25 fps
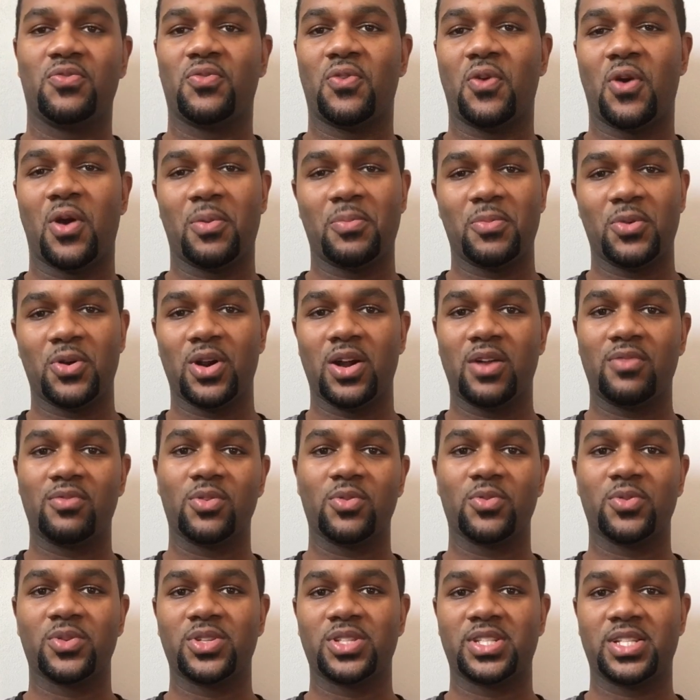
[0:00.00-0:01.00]
formal of a
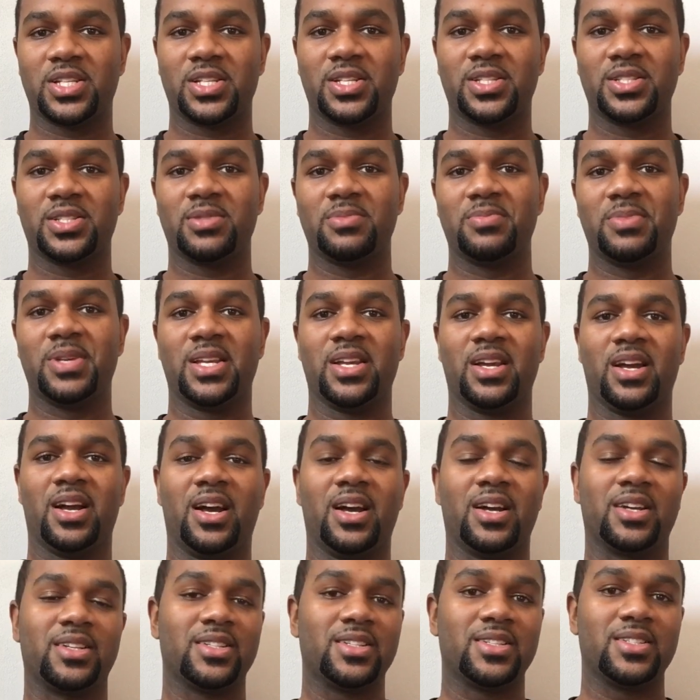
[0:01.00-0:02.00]
routine, to be
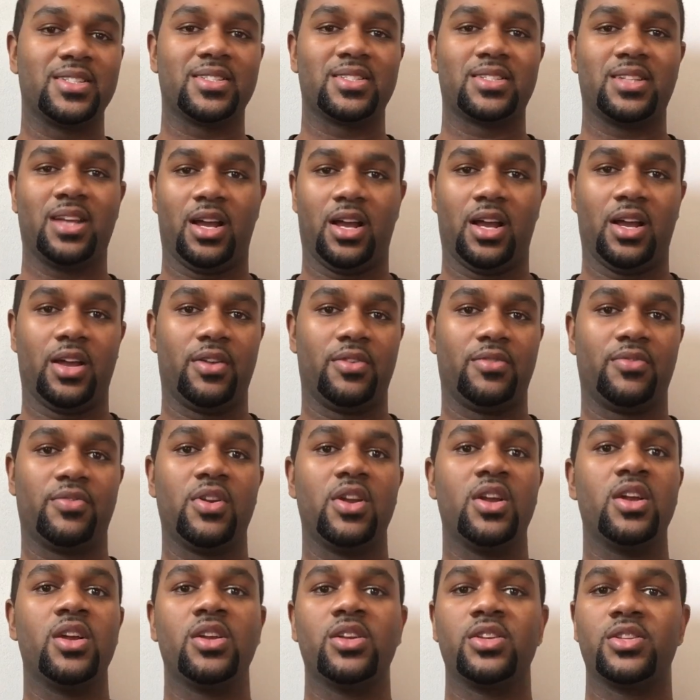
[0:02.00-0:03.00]
honest. I've
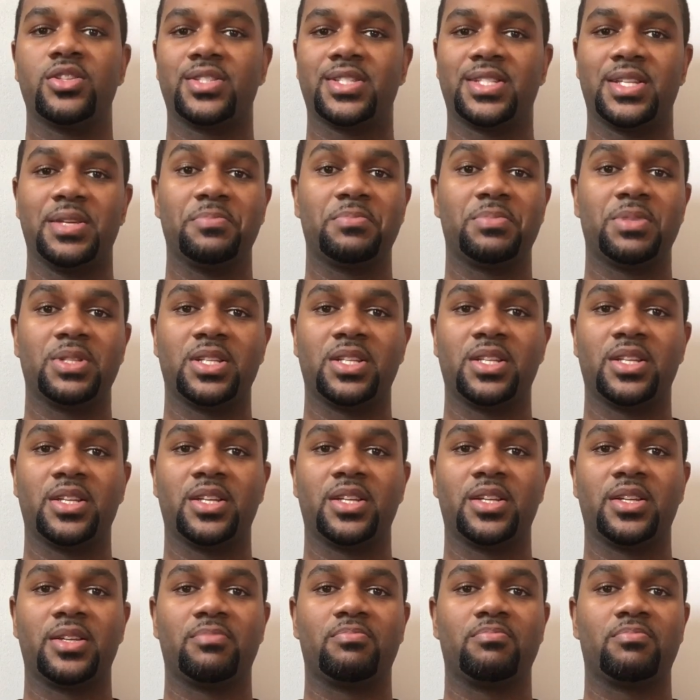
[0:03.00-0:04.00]

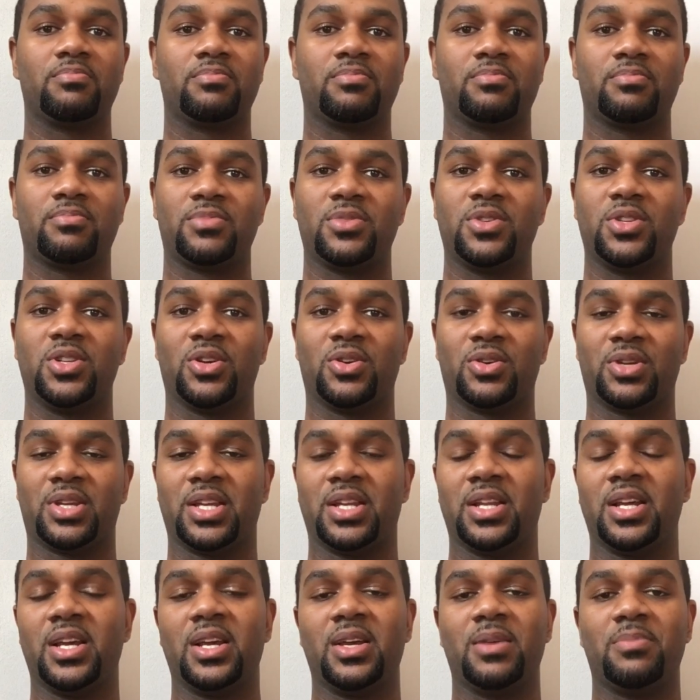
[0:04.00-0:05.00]
simply, you know,
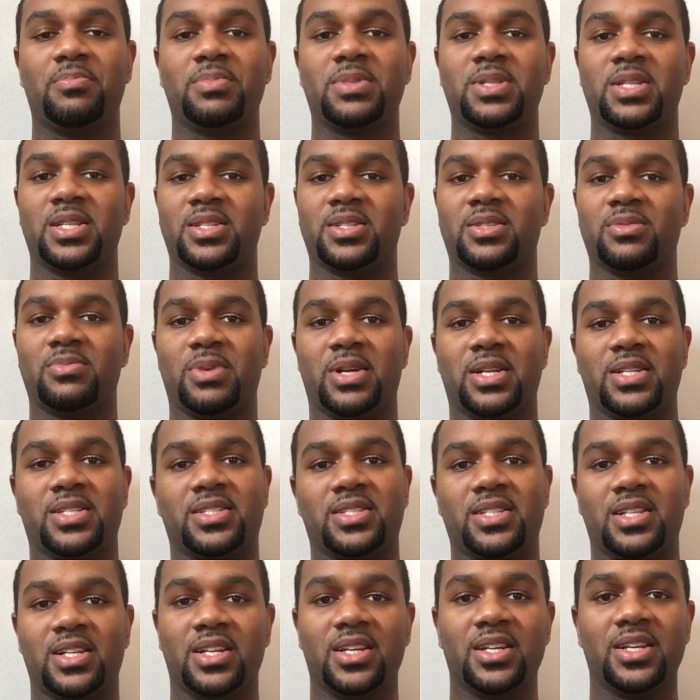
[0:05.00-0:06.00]
get up, tend to my
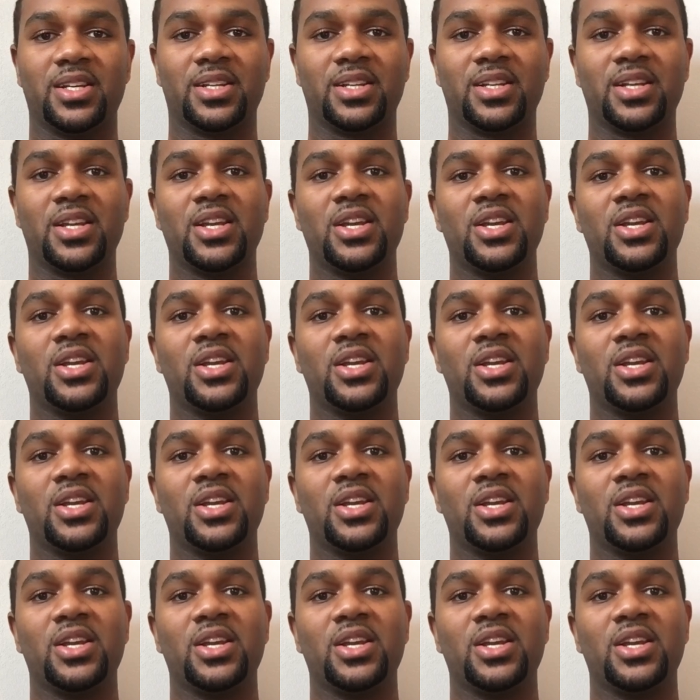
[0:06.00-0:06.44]
son.